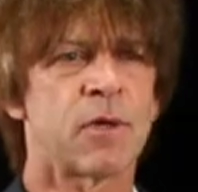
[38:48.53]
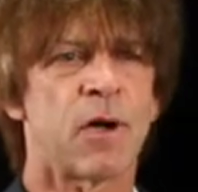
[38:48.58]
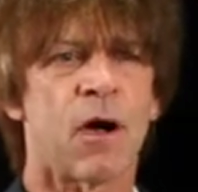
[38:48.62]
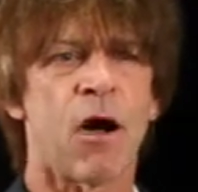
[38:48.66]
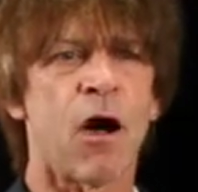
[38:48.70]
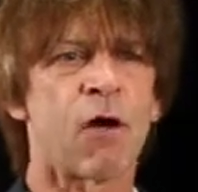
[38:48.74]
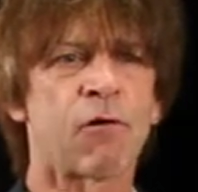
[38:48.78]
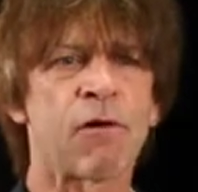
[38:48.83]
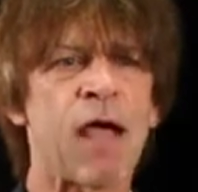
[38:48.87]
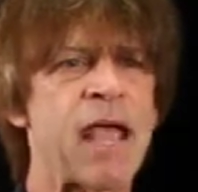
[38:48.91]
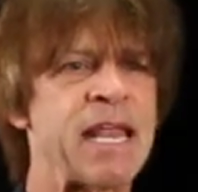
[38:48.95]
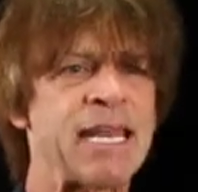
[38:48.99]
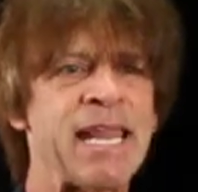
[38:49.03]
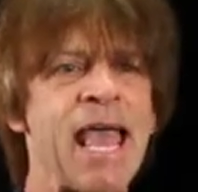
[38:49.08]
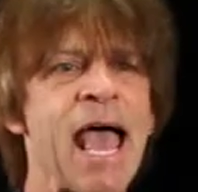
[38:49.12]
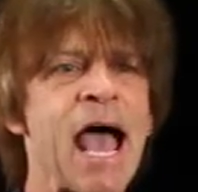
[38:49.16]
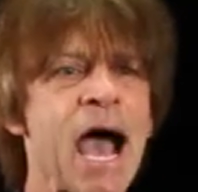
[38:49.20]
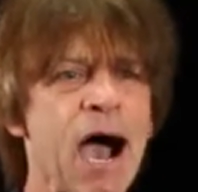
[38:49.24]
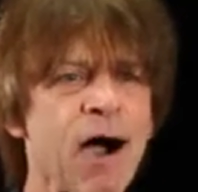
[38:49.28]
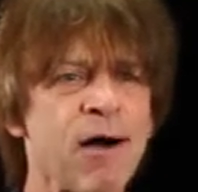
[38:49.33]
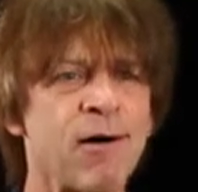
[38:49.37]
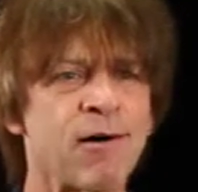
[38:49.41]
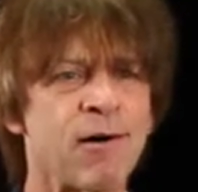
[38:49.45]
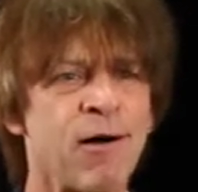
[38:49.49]
All Right
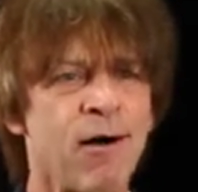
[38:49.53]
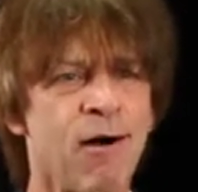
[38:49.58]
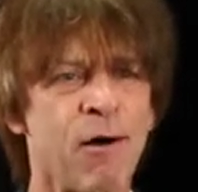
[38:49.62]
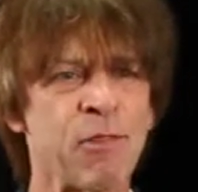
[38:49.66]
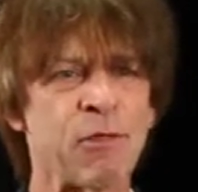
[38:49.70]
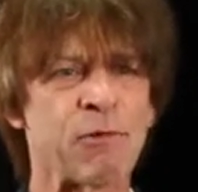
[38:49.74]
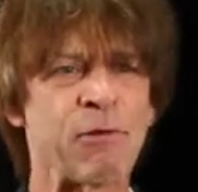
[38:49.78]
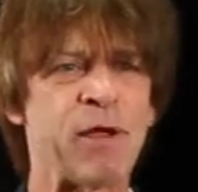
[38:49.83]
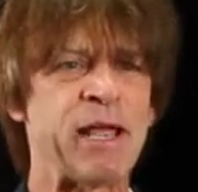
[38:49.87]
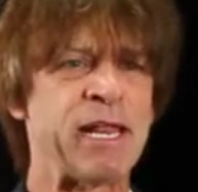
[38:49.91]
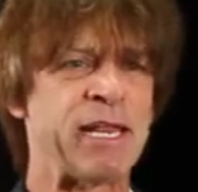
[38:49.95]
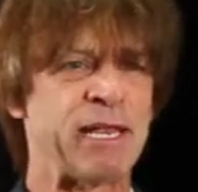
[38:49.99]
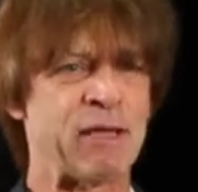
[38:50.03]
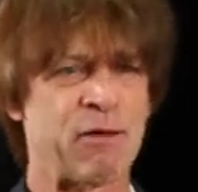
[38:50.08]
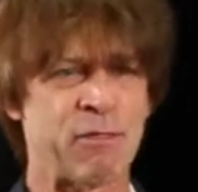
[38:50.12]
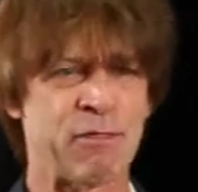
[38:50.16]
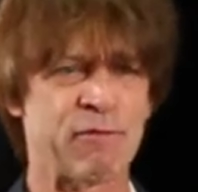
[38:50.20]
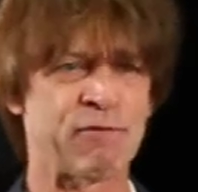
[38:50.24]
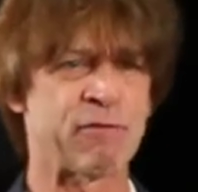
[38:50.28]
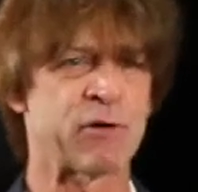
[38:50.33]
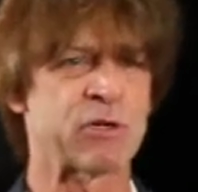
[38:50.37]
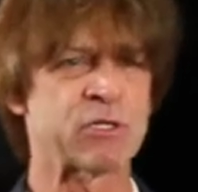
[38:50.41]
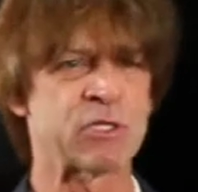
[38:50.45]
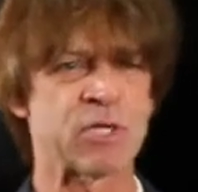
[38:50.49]
Now on the radio
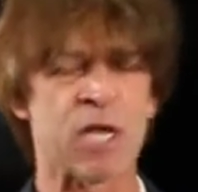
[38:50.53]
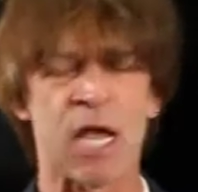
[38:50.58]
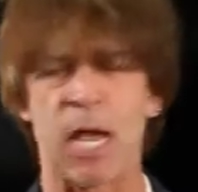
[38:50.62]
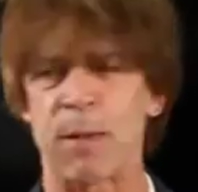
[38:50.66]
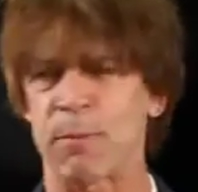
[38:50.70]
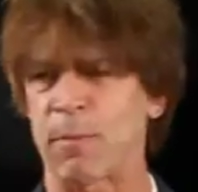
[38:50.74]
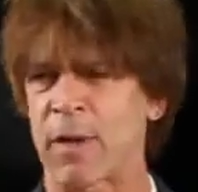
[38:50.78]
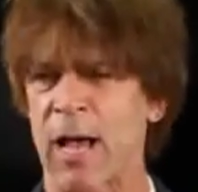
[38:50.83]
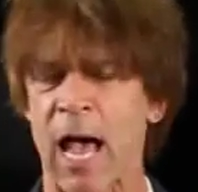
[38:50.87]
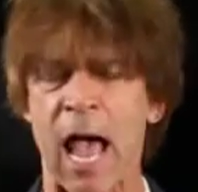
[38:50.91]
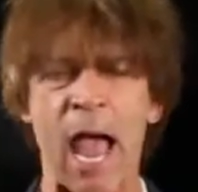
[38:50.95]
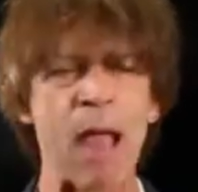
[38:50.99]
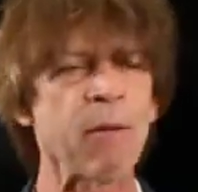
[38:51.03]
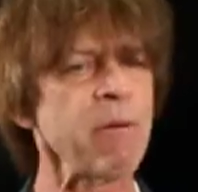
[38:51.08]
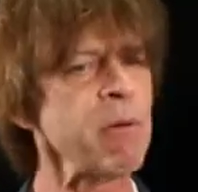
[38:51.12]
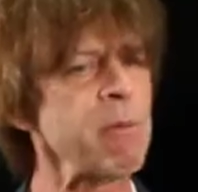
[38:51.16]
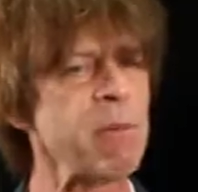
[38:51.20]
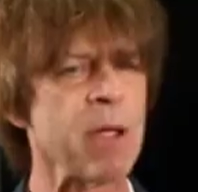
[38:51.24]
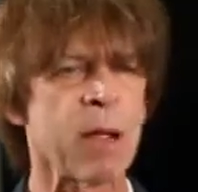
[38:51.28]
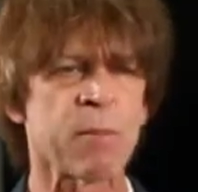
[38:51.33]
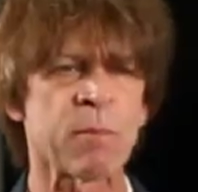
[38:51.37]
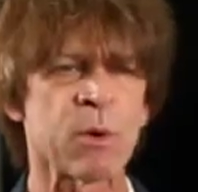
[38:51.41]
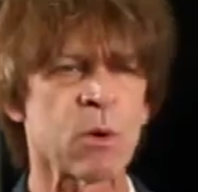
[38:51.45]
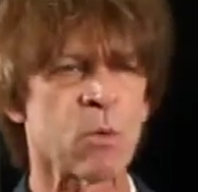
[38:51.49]
the first time. I
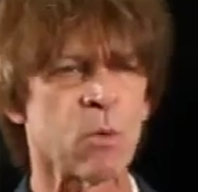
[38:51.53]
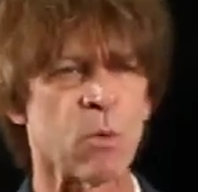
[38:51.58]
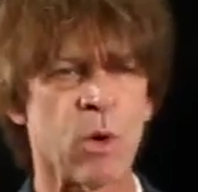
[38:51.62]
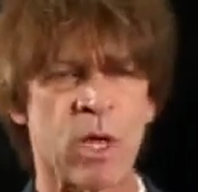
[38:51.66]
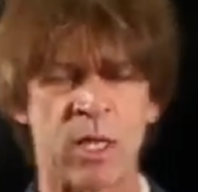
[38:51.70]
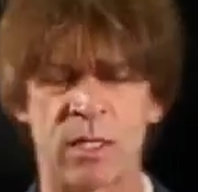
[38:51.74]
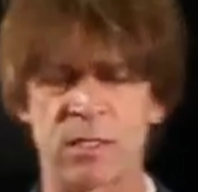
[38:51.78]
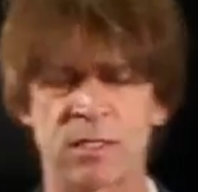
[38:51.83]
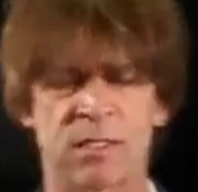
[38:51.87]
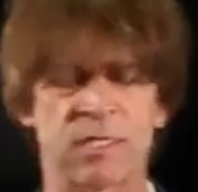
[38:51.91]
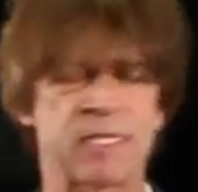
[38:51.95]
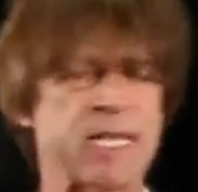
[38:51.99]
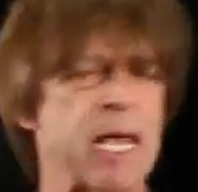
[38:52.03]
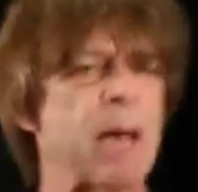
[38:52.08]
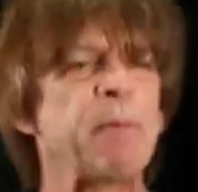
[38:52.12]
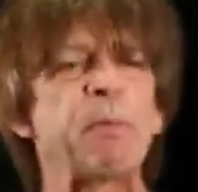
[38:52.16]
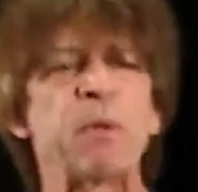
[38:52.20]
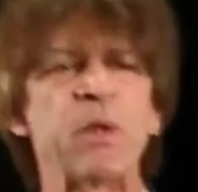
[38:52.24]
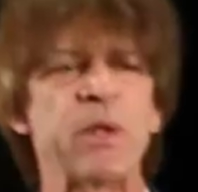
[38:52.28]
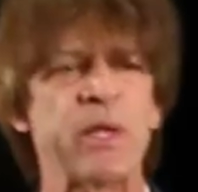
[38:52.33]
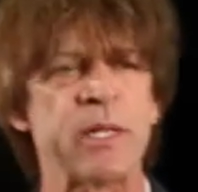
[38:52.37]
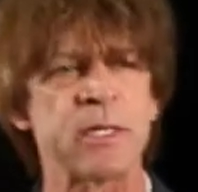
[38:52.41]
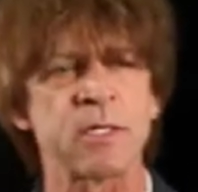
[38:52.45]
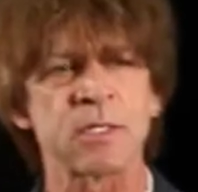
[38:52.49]
remember when
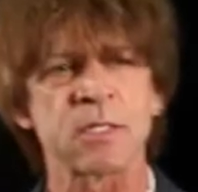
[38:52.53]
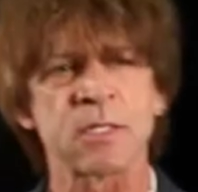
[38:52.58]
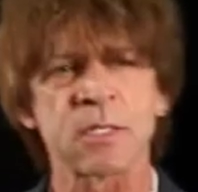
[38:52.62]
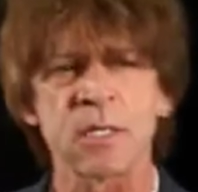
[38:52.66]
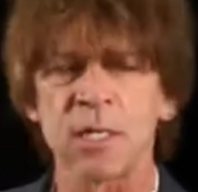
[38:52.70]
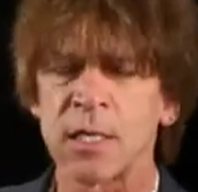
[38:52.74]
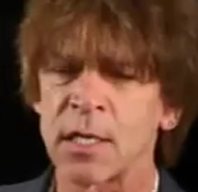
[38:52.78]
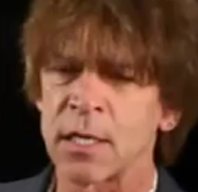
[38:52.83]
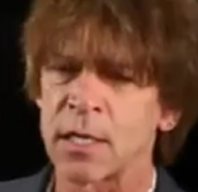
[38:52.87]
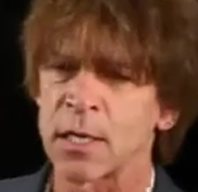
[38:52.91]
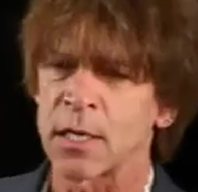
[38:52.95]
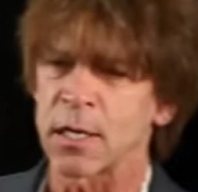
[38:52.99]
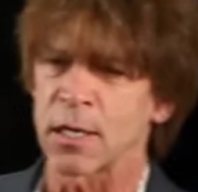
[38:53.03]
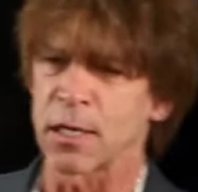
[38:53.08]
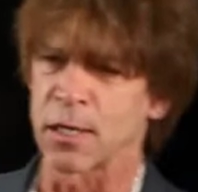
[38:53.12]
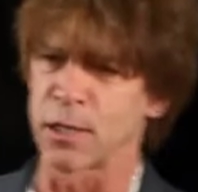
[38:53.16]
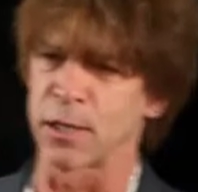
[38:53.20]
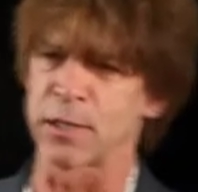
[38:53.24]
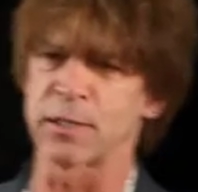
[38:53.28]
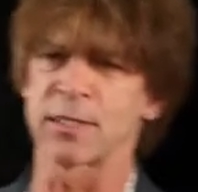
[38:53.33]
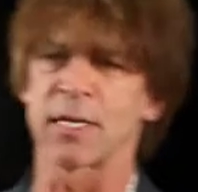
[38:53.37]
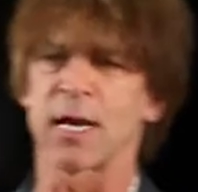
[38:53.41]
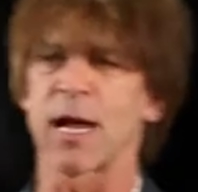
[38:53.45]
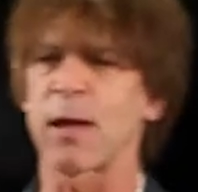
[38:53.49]
Zeppelin's
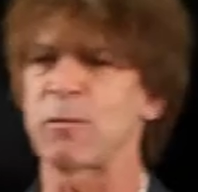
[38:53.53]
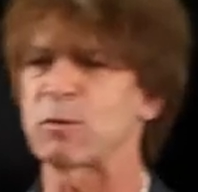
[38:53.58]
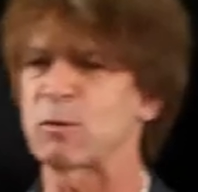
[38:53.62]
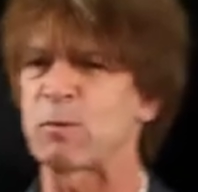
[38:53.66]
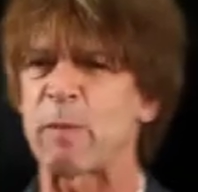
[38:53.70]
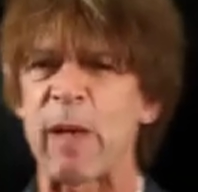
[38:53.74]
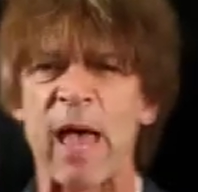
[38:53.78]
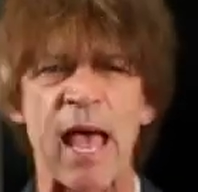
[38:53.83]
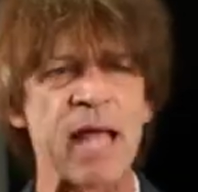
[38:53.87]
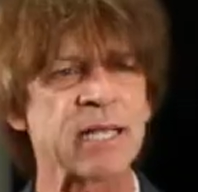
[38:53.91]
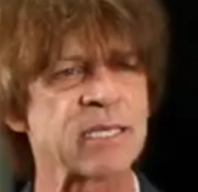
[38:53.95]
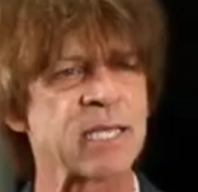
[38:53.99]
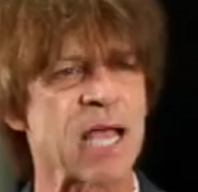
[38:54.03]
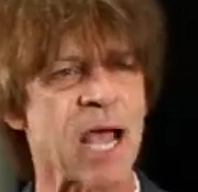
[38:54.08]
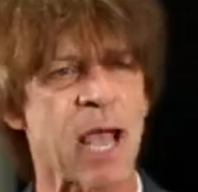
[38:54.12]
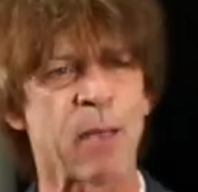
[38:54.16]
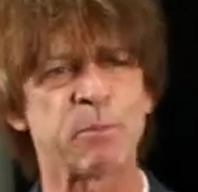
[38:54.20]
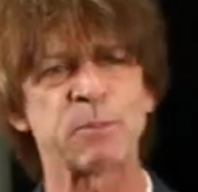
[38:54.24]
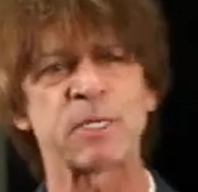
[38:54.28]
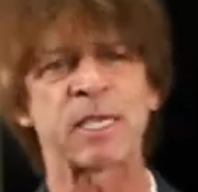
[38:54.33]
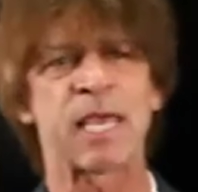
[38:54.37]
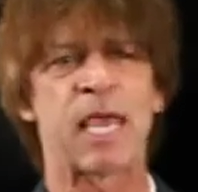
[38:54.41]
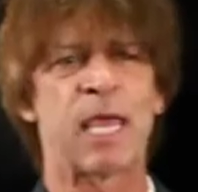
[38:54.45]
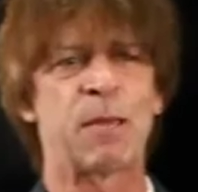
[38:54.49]
Good Times, Bad
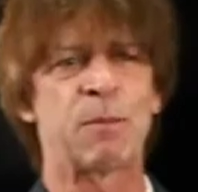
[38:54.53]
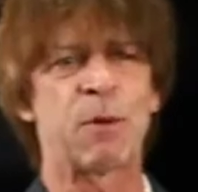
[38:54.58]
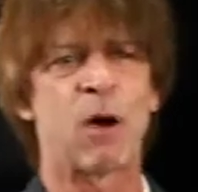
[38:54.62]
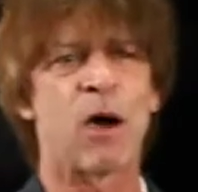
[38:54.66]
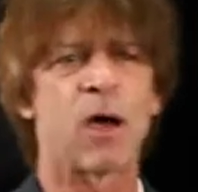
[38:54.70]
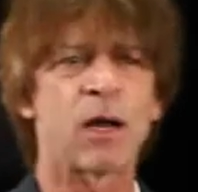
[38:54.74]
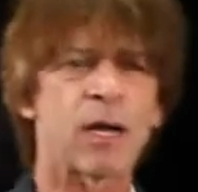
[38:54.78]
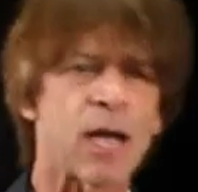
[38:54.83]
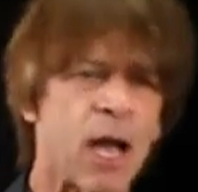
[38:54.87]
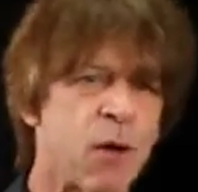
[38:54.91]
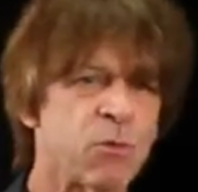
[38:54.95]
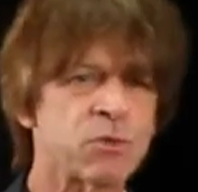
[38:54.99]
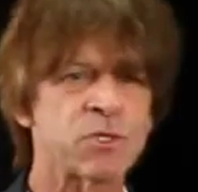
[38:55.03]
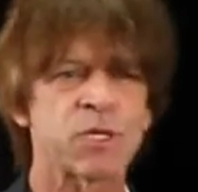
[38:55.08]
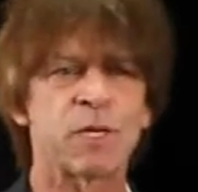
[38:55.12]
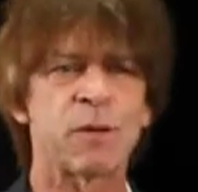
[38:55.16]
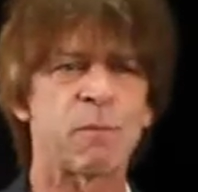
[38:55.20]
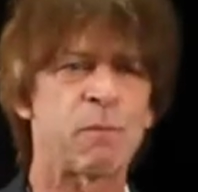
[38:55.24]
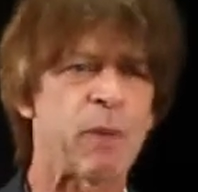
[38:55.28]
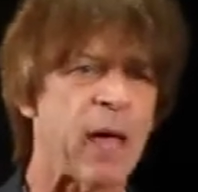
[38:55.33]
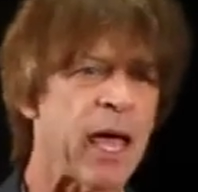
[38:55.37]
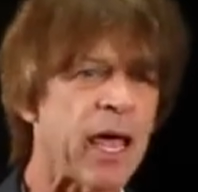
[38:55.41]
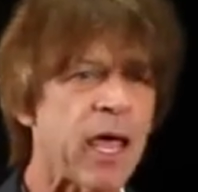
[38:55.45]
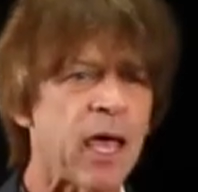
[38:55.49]
Times came on and I was in
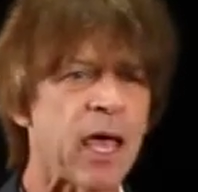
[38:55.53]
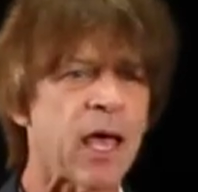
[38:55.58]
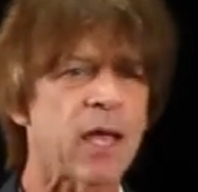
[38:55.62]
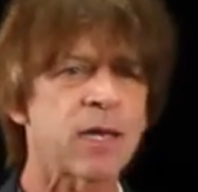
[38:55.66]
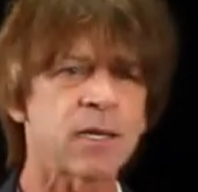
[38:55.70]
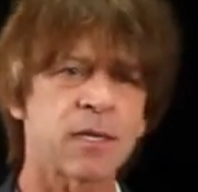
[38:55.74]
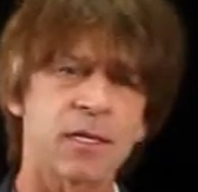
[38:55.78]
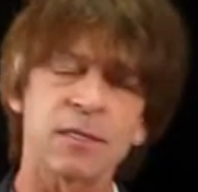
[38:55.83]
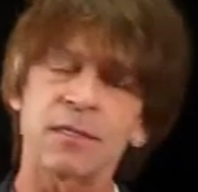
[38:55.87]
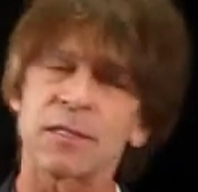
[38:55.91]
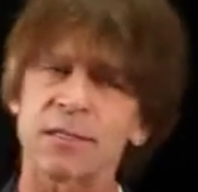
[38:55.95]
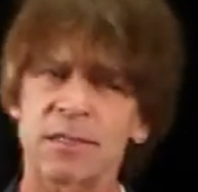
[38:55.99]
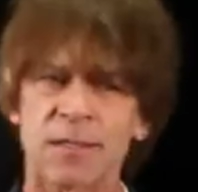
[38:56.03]
a band.